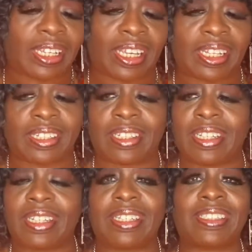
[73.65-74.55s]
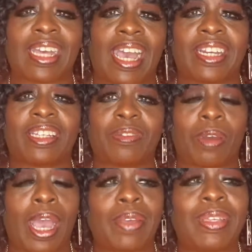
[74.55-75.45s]
and Tiny,
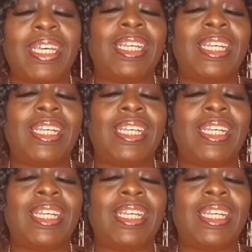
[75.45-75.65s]
right?